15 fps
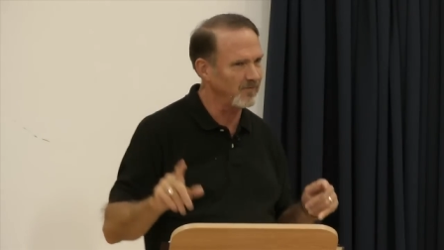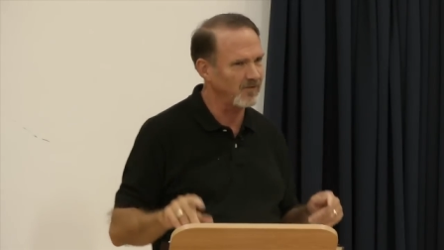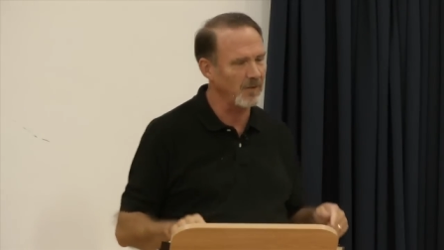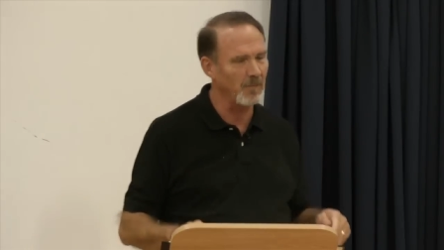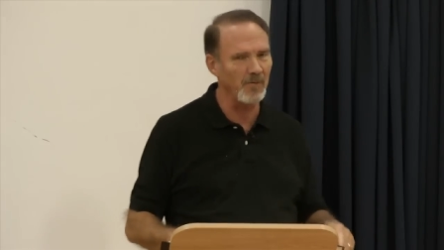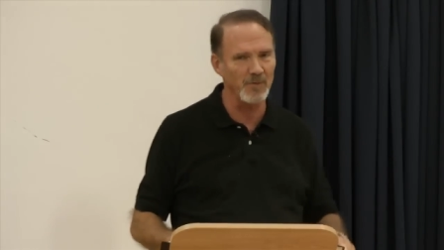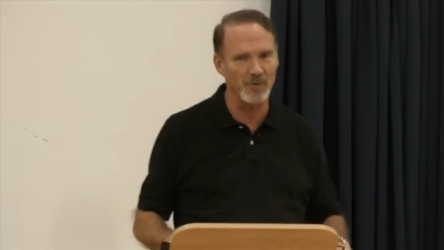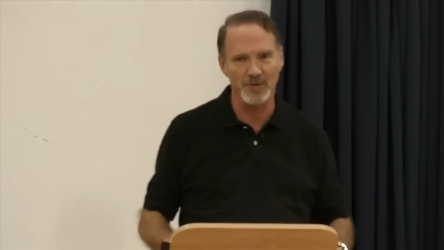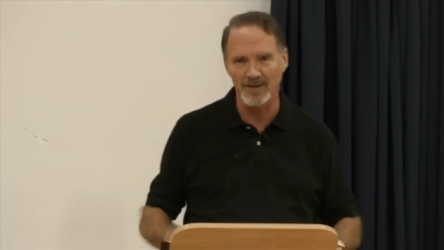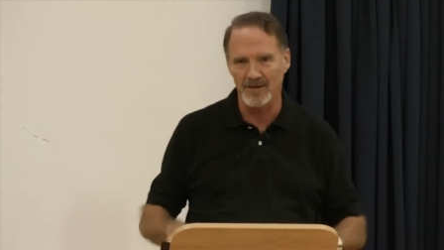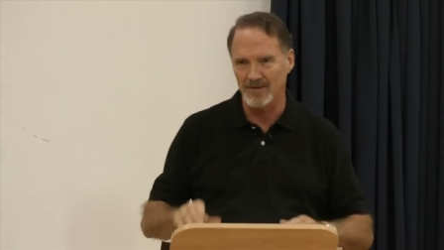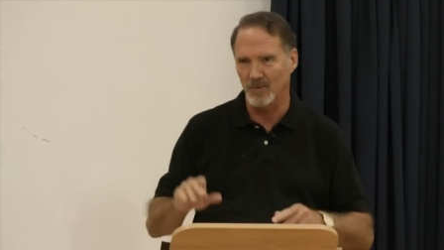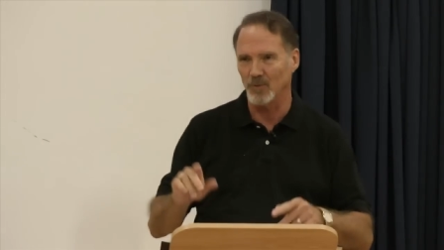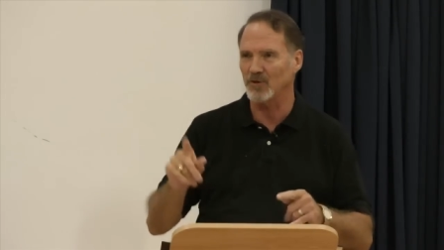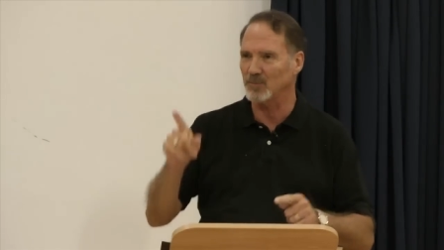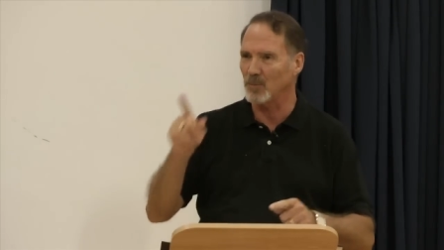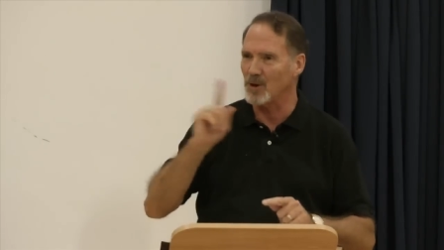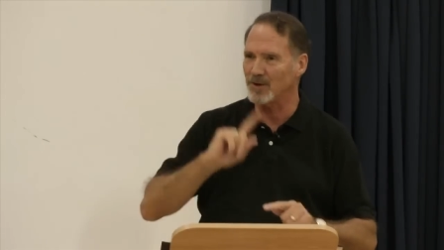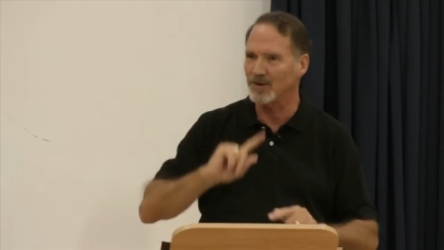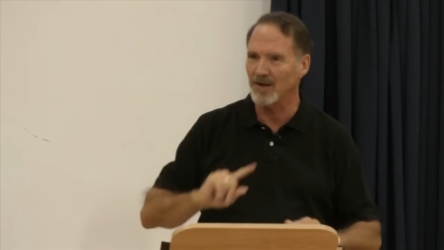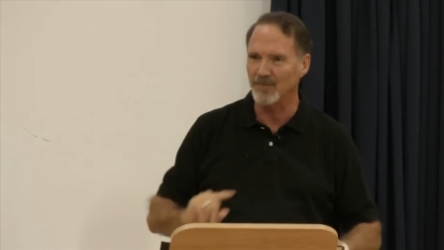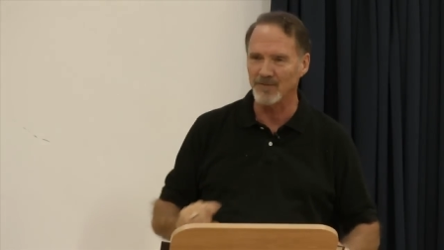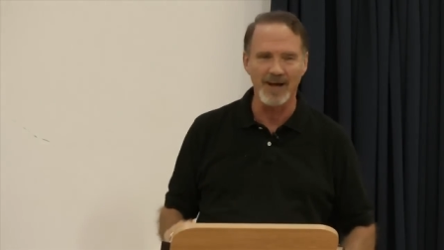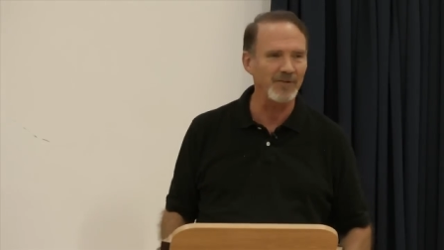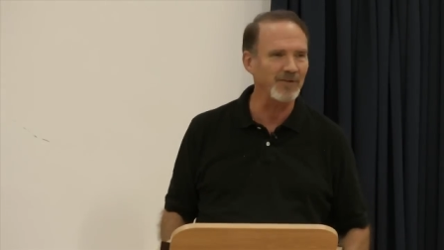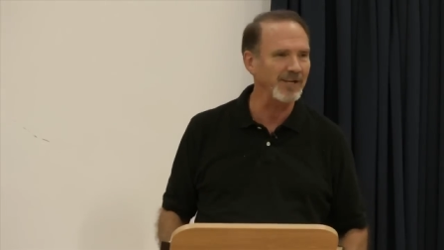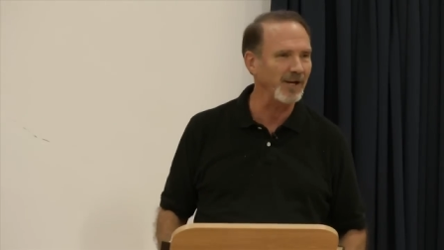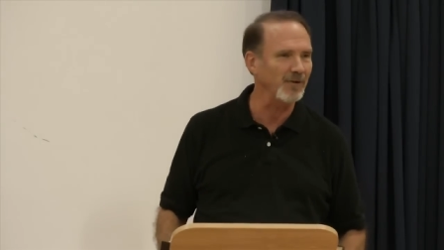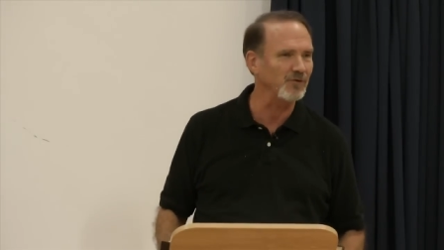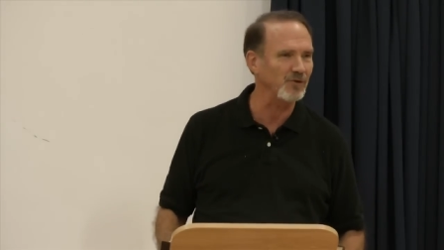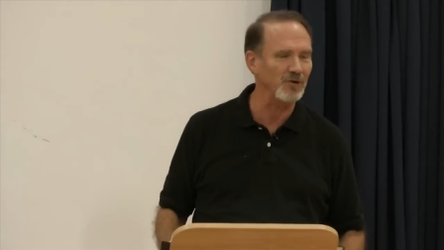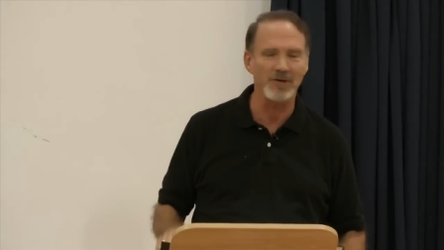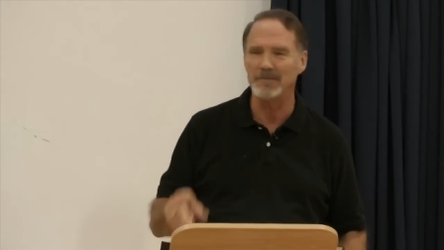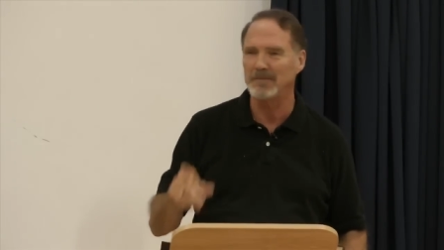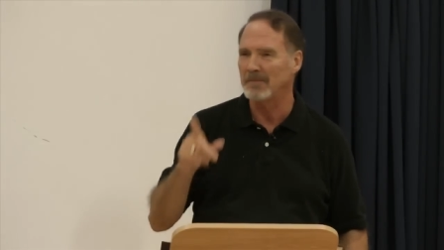some of you were smart enough not to answer.